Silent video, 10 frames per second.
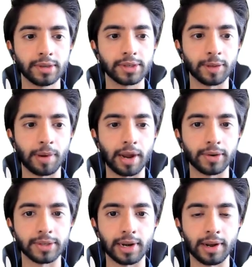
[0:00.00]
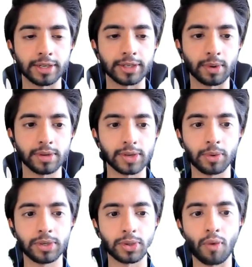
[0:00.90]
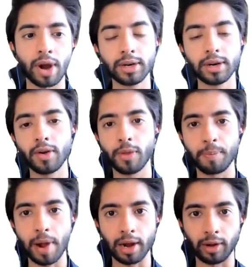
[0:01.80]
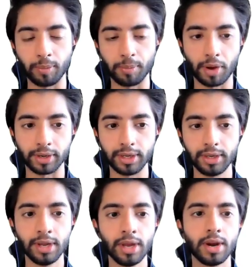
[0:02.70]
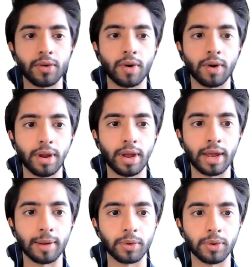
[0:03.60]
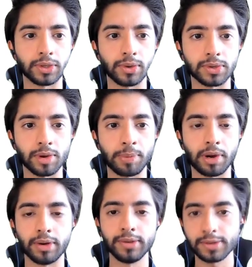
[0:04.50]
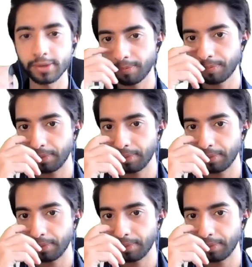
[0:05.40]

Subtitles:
So the pylon is the last one. So I'm going to right click on the pylon body and I'm going to go to appearance.